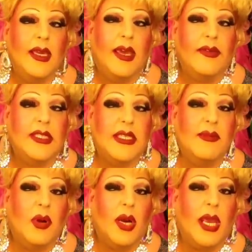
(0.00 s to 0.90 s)
Give it some
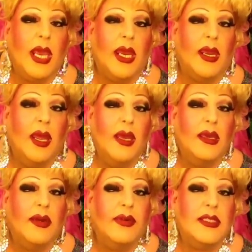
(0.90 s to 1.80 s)
more heat.
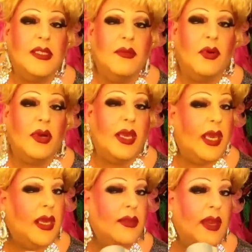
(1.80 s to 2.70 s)
Give it some more
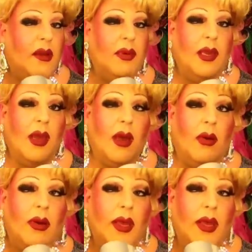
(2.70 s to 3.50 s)
heat. There we go.